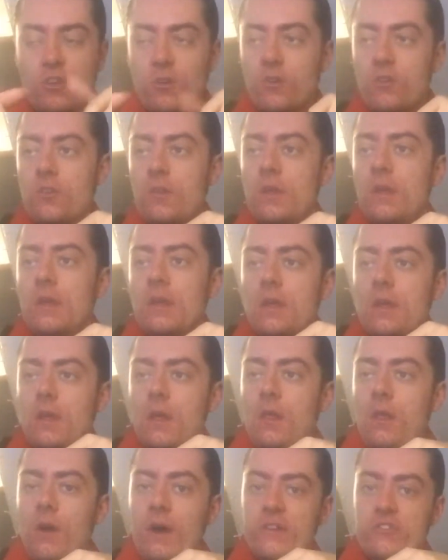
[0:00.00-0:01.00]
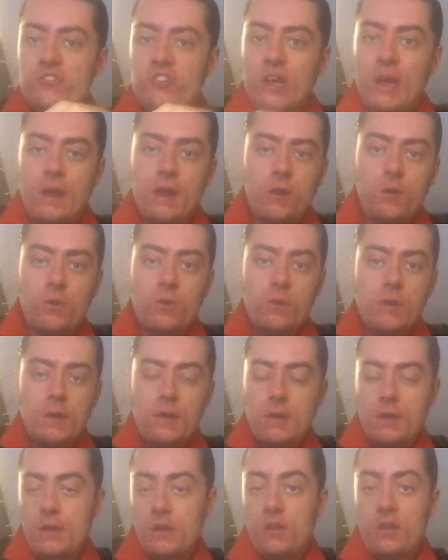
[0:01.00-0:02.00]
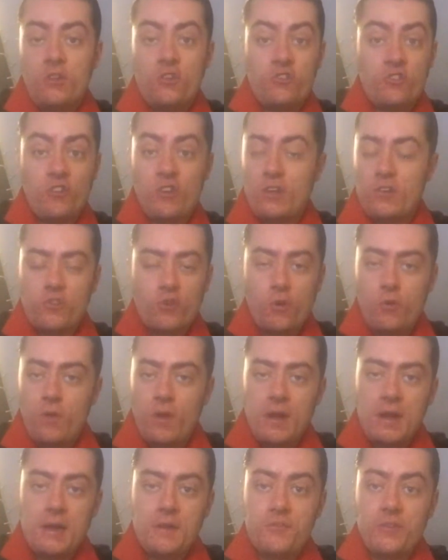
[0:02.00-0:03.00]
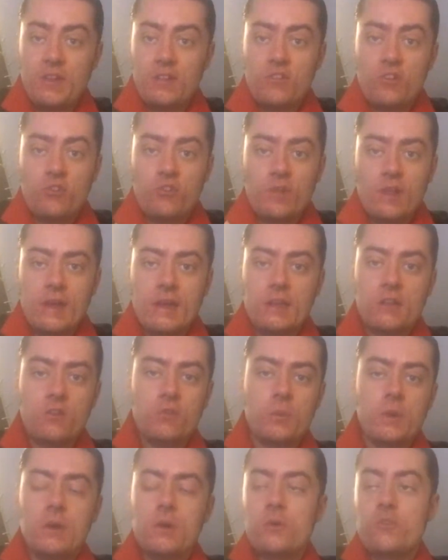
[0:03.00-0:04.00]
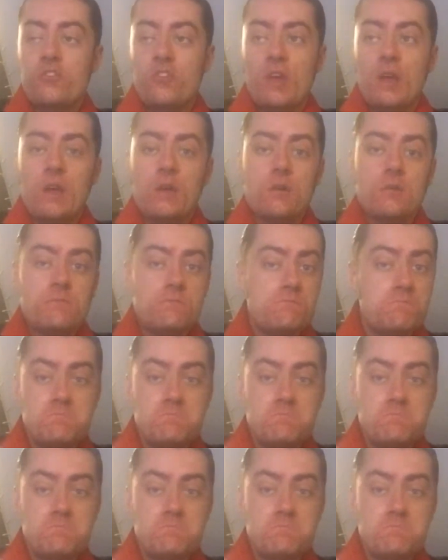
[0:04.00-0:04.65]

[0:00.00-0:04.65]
her channel. She's all vintage related as well, so